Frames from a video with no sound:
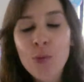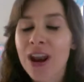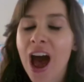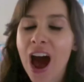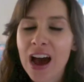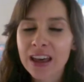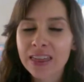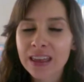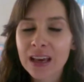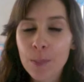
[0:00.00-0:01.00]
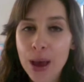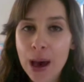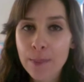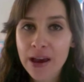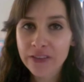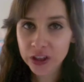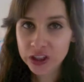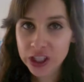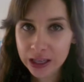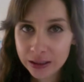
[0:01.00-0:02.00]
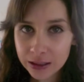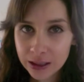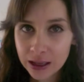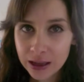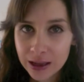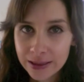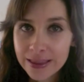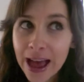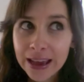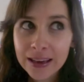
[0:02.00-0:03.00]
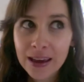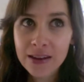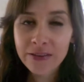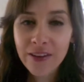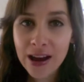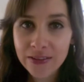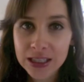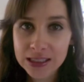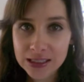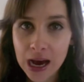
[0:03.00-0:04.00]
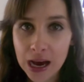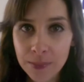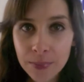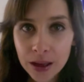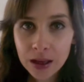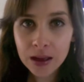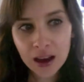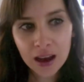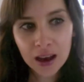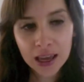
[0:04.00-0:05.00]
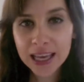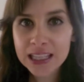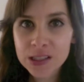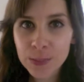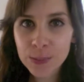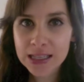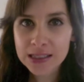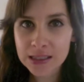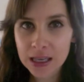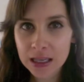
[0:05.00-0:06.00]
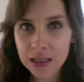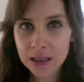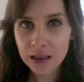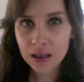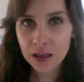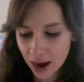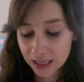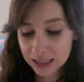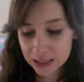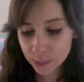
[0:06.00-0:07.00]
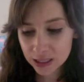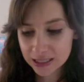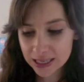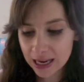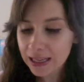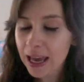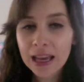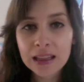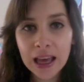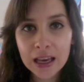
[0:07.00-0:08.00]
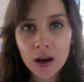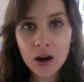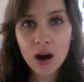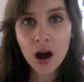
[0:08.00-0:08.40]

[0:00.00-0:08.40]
When I think about my future, like in 5 years' time, he's what I see. I just want to dedicate like